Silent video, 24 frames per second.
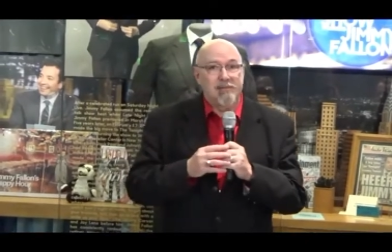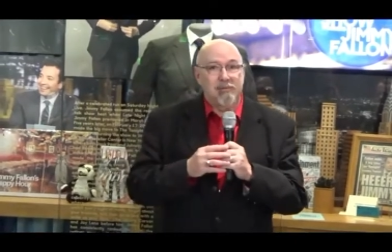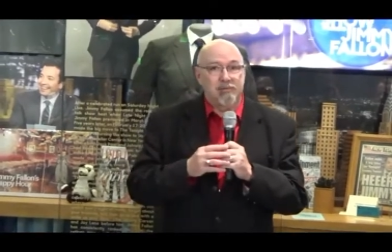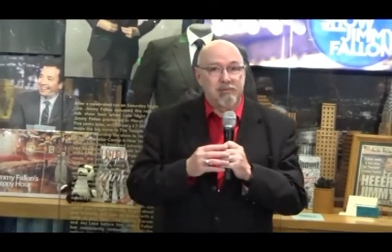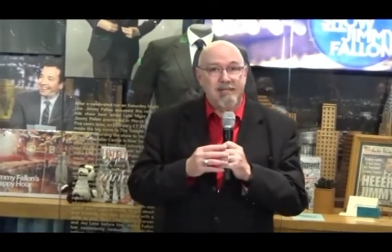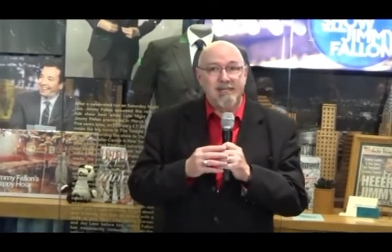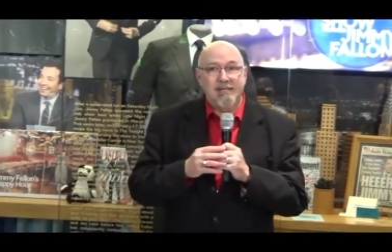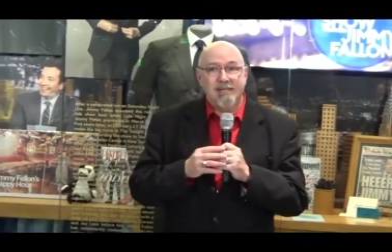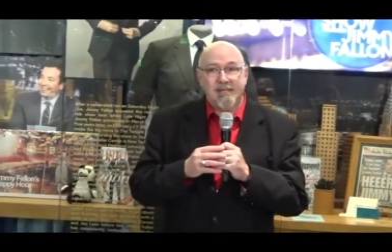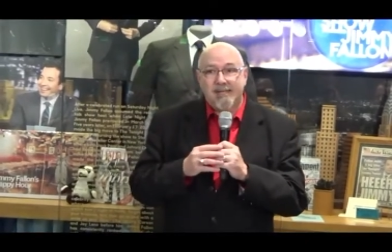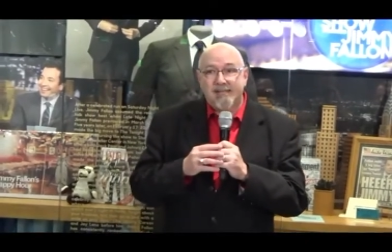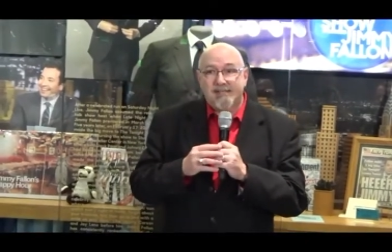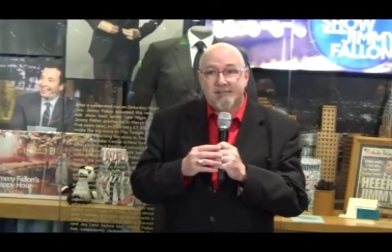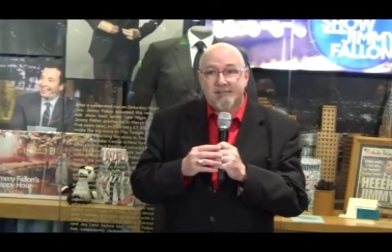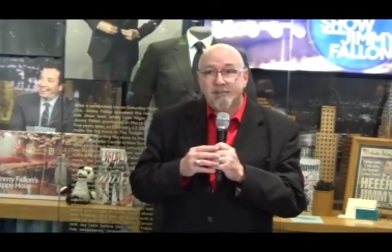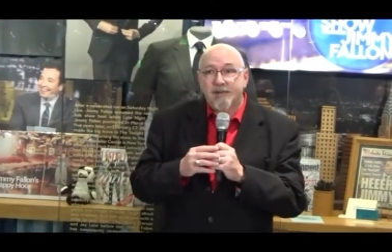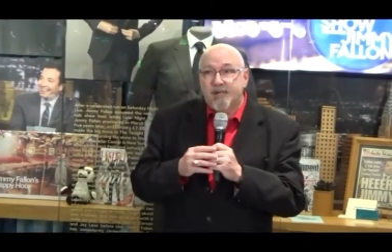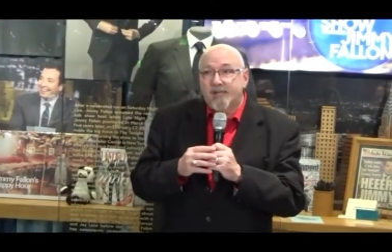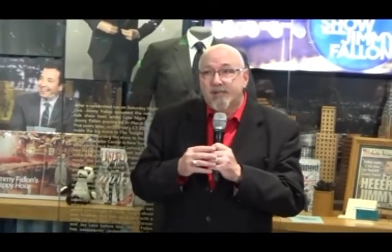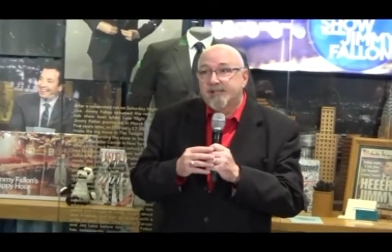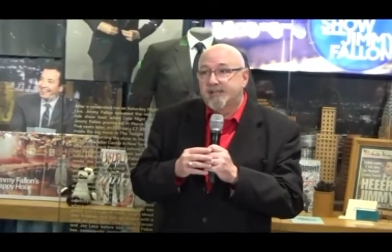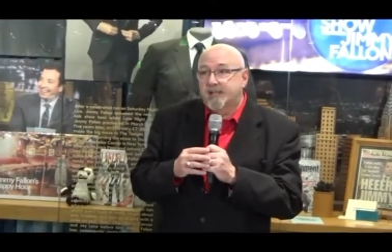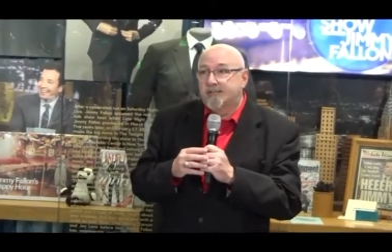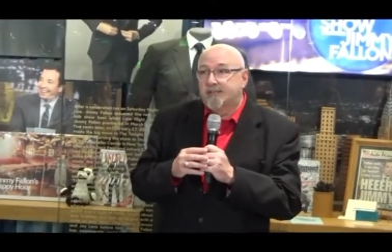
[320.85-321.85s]
literally
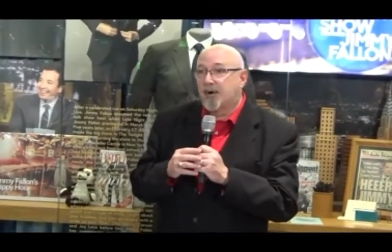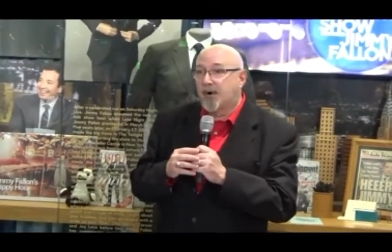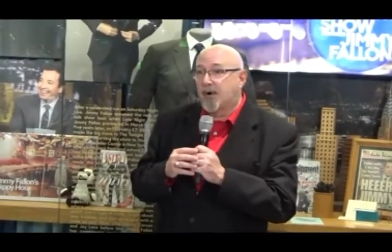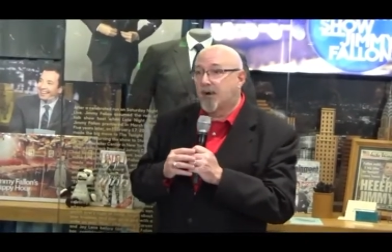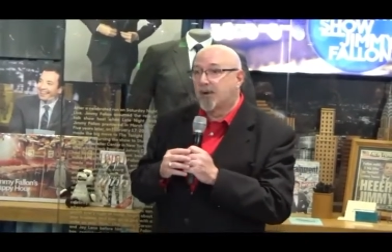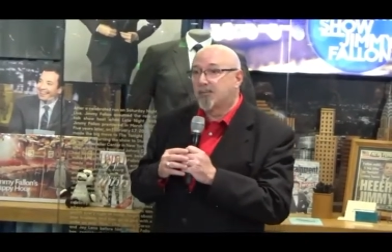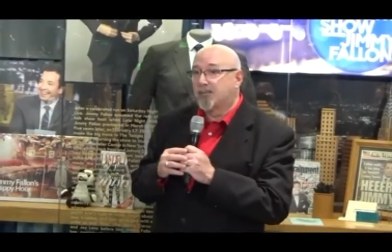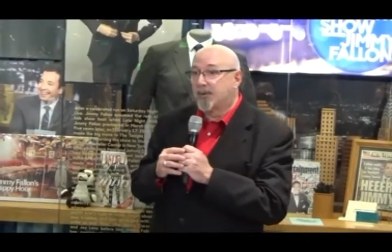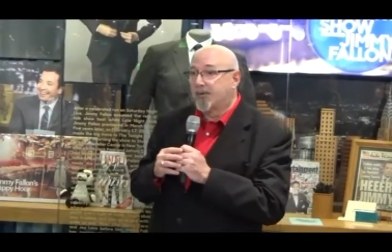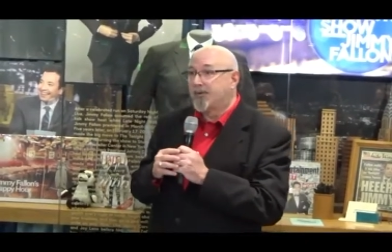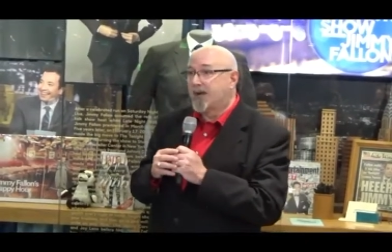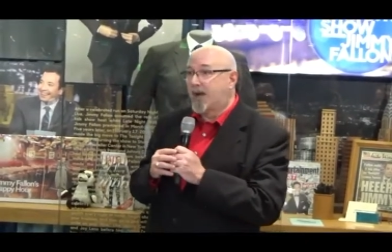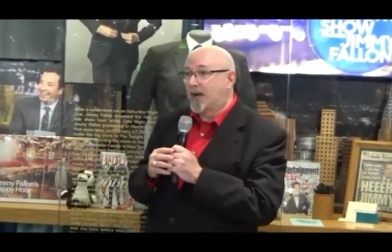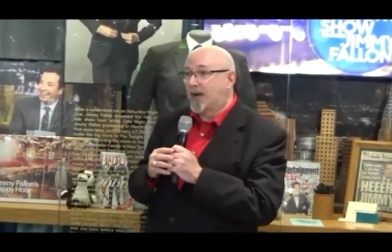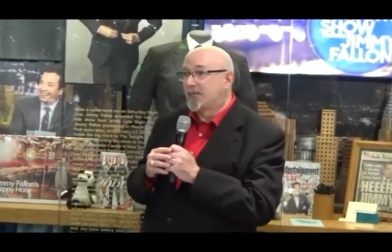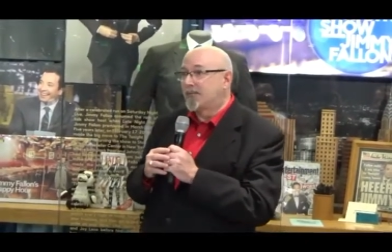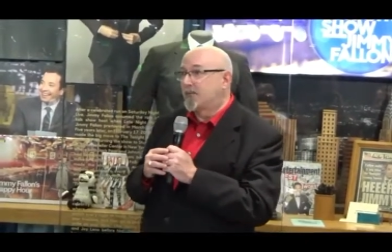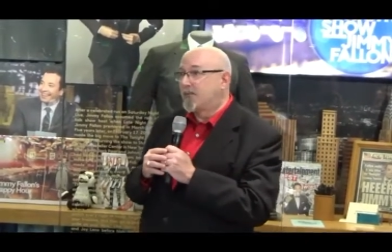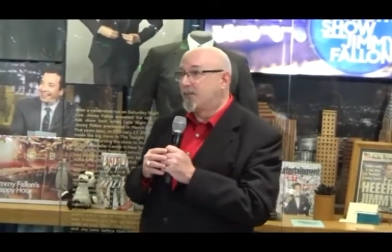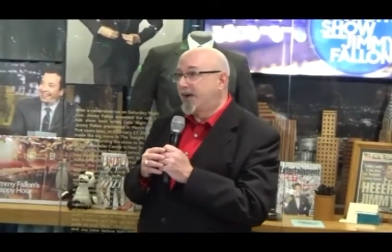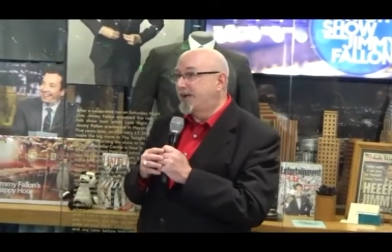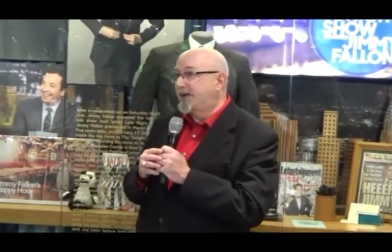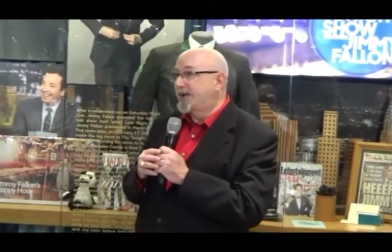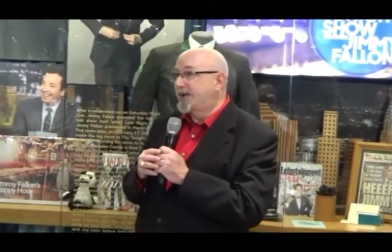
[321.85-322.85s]
experience the park
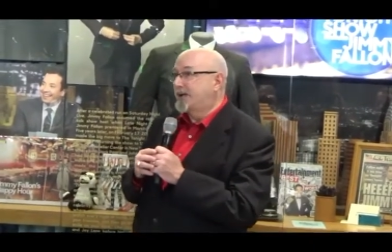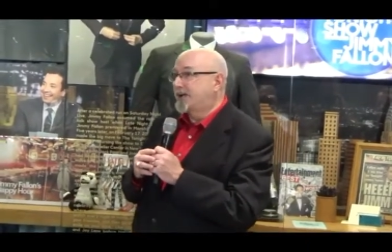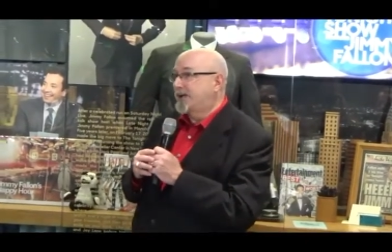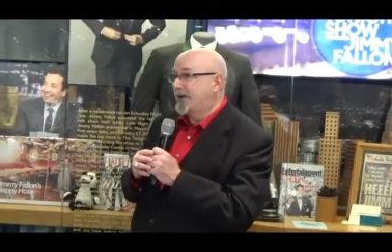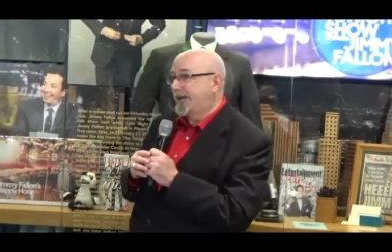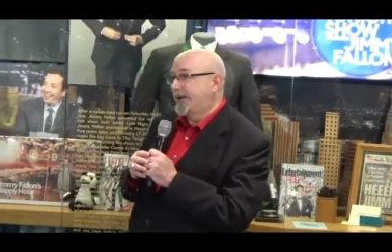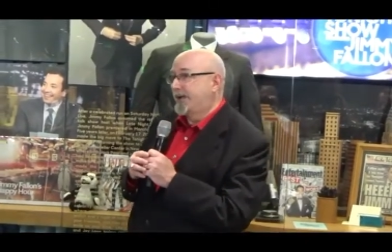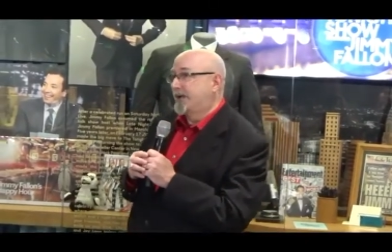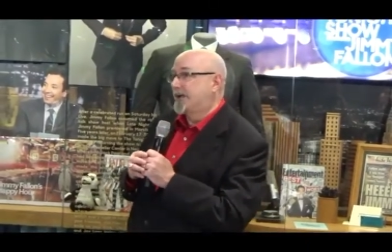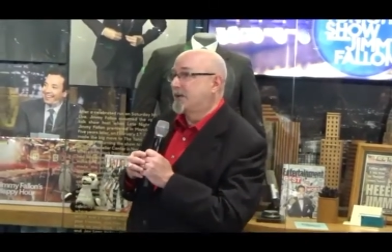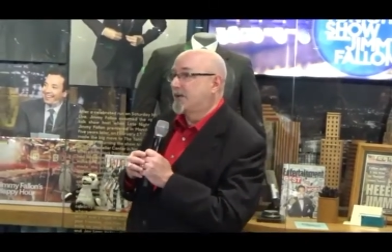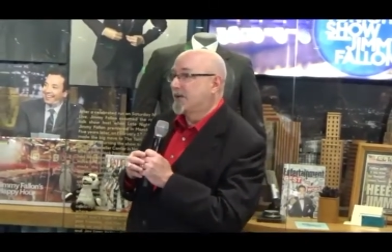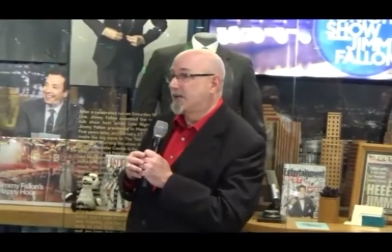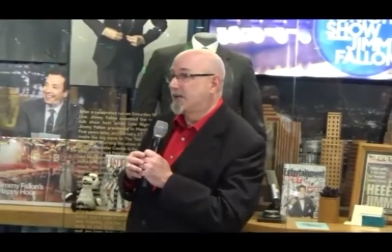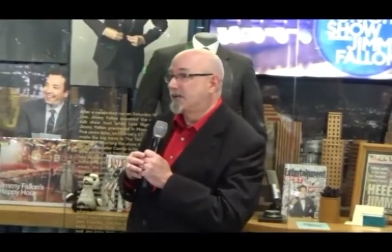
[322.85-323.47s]
without waiting in